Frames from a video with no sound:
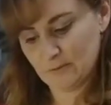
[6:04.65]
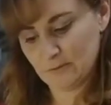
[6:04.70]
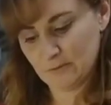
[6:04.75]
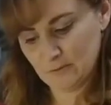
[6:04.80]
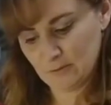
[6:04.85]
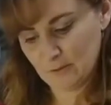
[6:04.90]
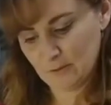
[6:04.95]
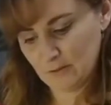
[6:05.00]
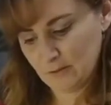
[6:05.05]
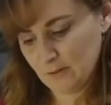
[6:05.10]

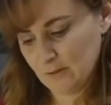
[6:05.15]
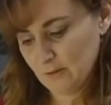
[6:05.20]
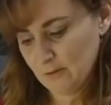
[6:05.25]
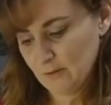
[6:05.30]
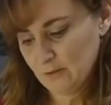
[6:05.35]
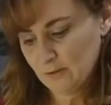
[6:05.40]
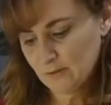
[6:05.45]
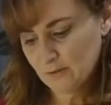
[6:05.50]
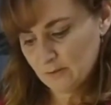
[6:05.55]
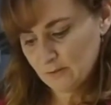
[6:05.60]
You're just
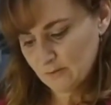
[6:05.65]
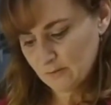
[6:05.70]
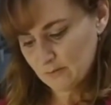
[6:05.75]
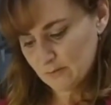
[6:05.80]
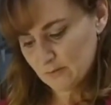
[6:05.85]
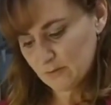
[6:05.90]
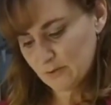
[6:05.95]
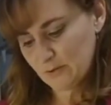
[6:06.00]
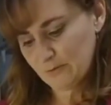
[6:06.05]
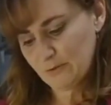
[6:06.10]

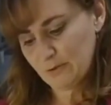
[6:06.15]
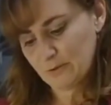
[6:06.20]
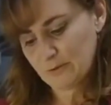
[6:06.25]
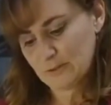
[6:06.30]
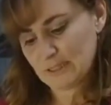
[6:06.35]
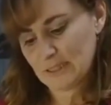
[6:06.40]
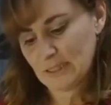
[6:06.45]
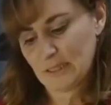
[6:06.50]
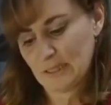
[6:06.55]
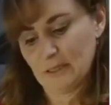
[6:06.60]
looking for it to
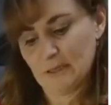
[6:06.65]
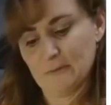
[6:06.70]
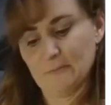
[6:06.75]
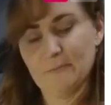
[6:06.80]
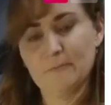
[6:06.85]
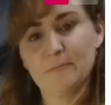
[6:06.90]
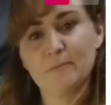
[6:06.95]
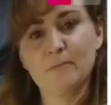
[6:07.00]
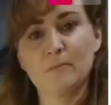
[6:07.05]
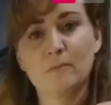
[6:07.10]
be a little bit
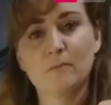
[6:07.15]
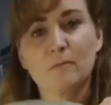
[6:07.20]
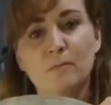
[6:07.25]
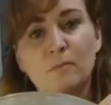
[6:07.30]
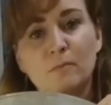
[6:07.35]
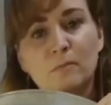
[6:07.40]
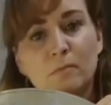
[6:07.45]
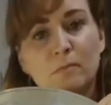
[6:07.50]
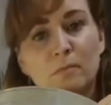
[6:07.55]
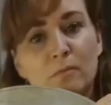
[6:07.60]
cleaner.
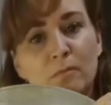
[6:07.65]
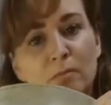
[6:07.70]
Okay.